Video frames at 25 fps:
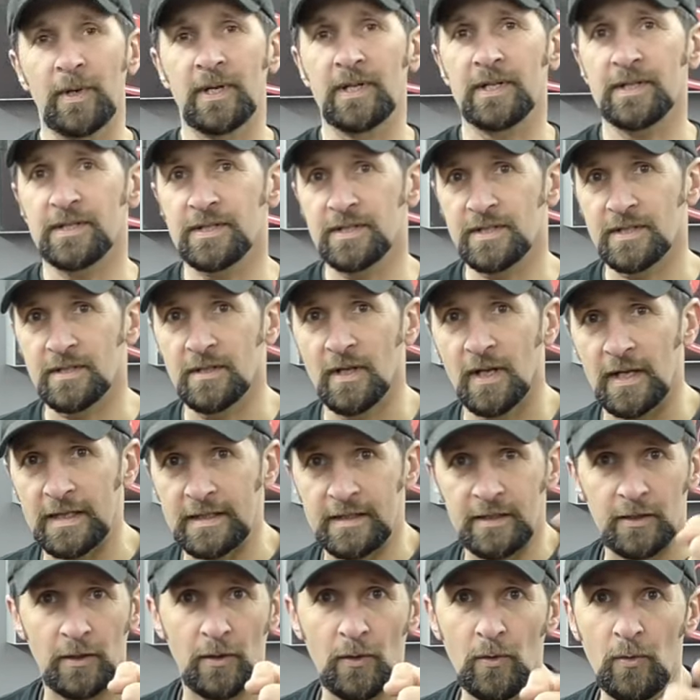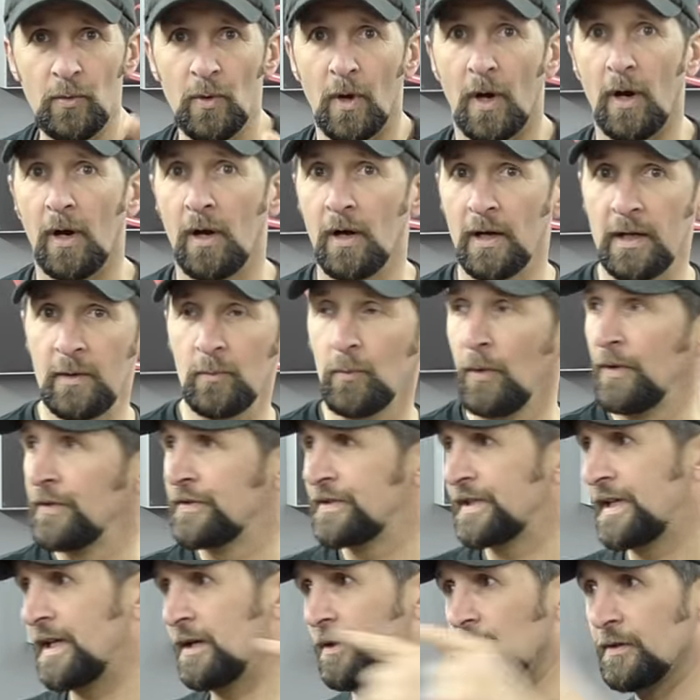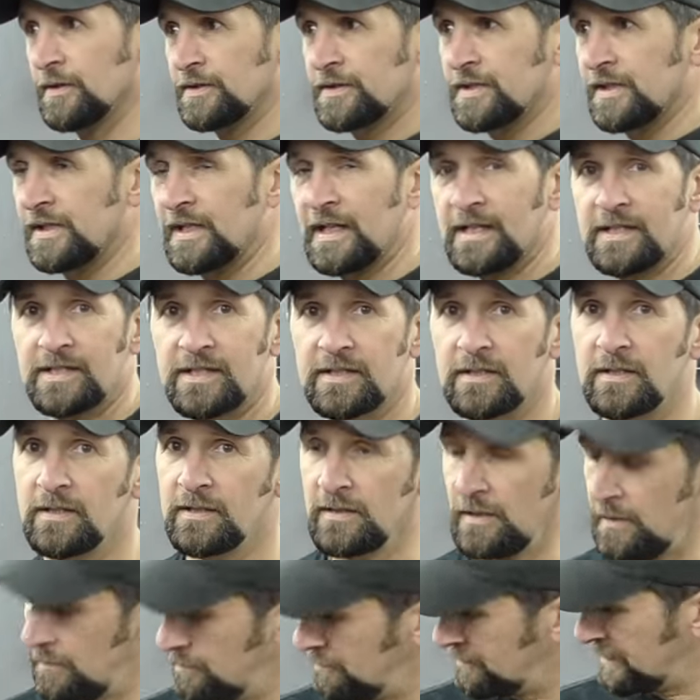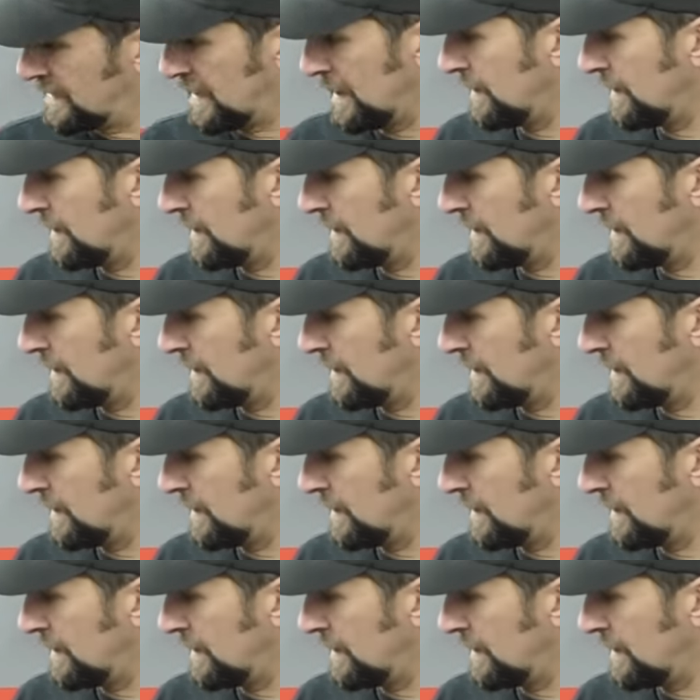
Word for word: because like you, I want to get onto this because I'm